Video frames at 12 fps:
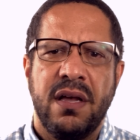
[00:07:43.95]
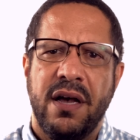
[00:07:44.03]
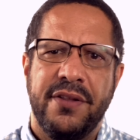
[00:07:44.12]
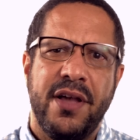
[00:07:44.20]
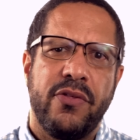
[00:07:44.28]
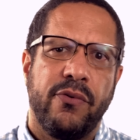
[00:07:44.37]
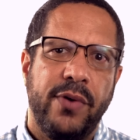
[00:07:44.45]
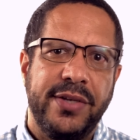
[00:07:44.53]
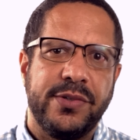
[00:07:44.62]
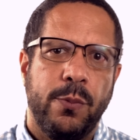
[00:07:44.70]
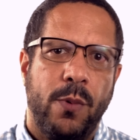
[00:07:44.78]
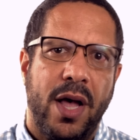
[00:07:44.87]
Another
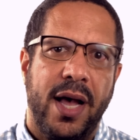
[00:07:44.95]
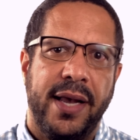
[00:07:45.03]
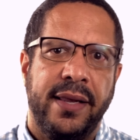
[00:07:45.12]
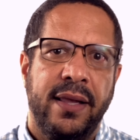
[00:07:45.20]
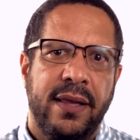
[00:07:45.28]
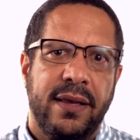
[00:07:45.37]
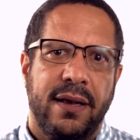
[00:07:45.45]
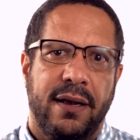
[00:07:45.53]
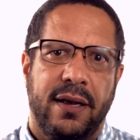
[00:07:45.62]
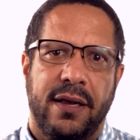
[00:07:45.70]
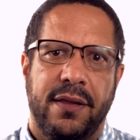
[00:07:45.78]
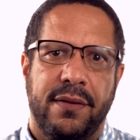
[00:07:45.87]
reason why
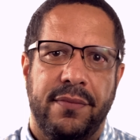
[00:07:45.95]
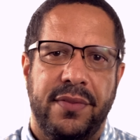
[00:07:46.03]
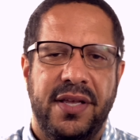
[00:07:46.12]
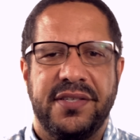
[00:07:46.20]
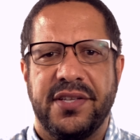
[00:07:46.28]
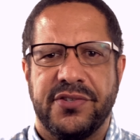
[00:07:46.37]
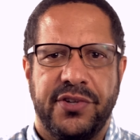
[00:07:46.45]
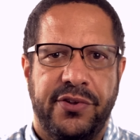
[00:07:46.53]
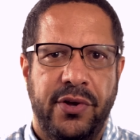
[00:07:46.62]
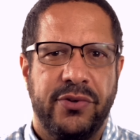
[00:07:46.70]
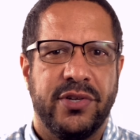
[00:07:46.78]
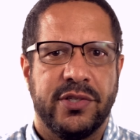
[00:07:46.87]
these
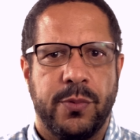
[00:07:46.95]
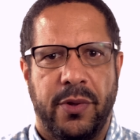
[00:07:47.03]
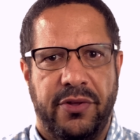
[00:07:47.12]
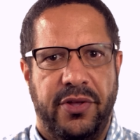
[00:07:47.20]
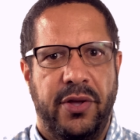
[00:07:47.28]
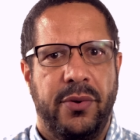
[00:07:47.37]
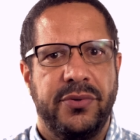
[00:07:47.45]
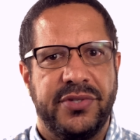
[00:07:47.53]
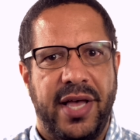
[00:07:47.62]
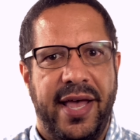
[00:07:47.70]
institutions will use